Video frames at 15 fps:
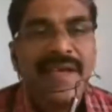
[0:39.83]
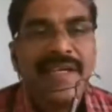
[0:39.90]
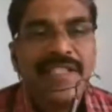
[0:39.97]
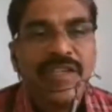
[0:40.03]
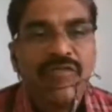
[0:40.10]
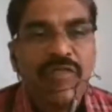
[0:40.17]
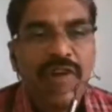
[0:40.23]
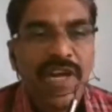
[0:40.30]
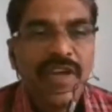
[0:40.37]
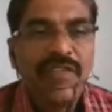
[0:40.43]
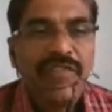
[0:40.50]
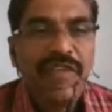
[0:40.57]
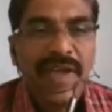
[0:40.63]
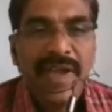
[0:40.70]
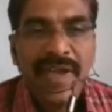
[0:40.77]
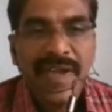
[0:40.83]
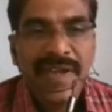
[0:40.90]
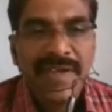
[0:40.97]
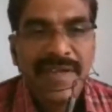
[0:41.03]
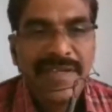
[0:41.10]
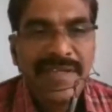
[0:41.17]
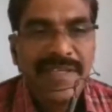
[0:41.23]
the work of a
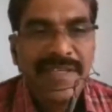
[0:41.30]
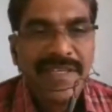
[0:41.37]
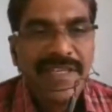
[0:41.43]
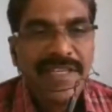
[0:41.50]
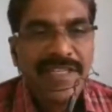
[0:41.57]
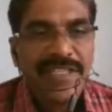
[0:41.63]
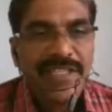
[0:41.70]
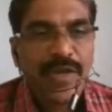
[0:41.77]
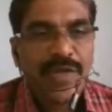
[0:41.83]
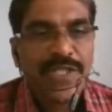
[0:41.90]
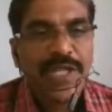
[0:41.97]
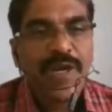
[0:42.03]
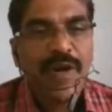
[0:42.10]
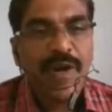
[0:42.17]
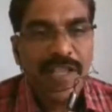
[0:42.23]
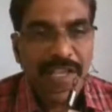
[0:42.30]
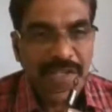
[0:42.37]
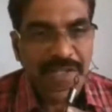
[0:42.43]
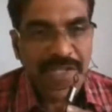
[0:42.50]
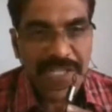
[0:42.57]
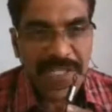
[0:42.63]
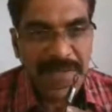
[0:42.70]
toxicologist